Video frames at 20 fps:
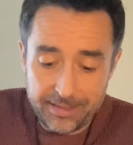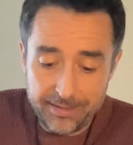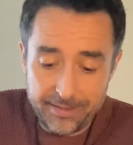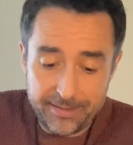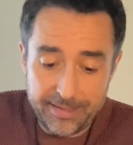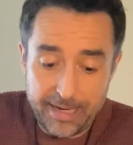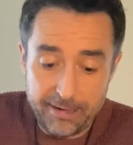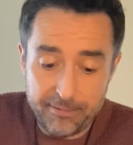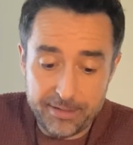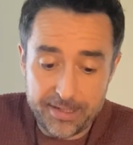
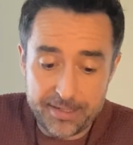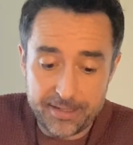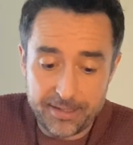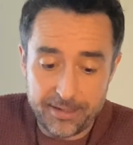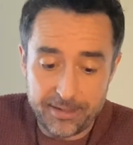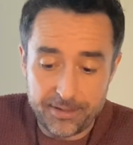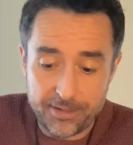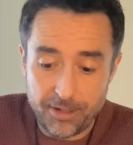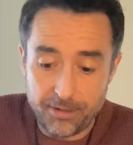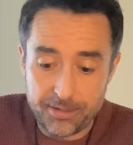there is
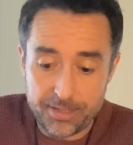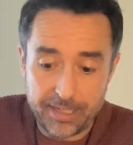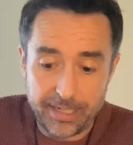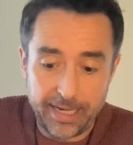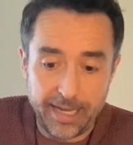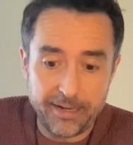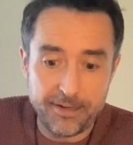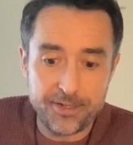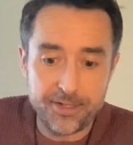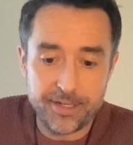a toxic
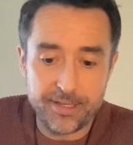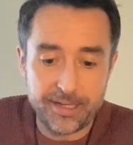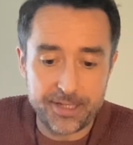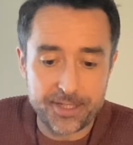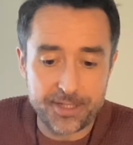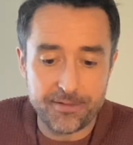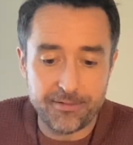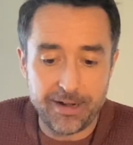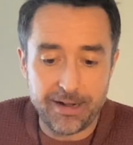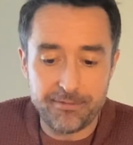energy that's
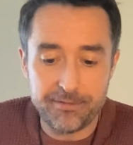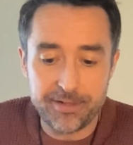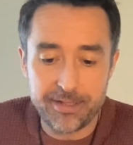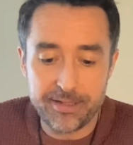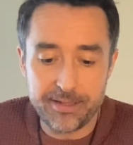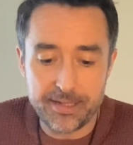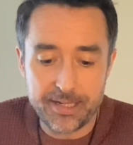surrounding